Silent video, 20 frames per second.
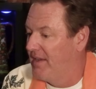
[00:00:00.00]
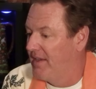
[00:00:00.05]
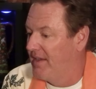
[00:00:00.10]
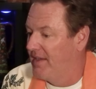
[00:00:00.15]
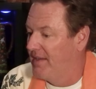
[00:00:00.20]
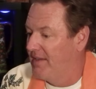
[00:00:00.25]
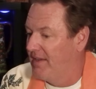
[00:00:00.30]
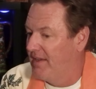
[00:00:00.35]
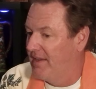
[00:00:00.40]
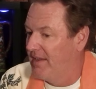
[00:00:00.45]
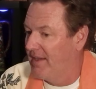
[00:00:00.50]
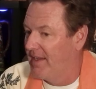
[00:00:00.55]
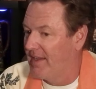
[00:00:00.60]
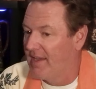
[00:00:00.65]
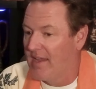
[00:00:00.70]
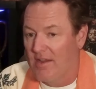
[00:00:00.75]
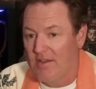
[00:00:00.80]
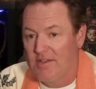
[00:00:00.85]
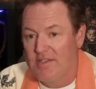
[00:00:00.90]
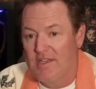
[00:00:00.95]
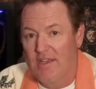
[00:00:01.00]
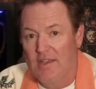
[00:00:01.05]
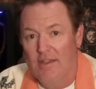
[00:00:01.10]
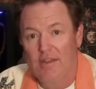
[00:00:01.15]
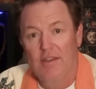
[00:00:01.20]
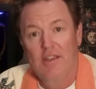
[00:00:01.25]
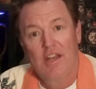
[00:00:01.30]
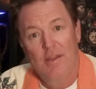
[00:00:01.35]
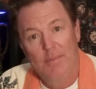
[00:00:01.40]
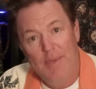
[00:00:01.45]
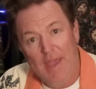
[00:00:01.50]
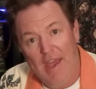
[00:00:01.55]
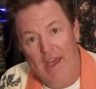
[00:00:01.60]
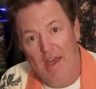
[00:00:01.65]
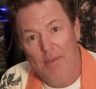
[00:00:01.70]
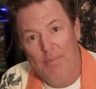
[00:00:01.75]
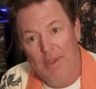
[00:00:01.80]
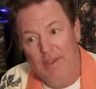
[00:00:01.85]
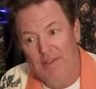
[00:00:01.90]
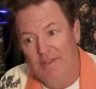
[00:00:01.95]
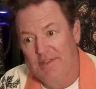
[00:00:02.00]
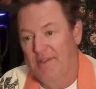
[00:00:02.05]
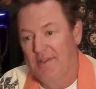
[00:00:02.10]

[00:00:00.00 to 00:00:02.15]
uh, I guarantee you, you're going to be happy.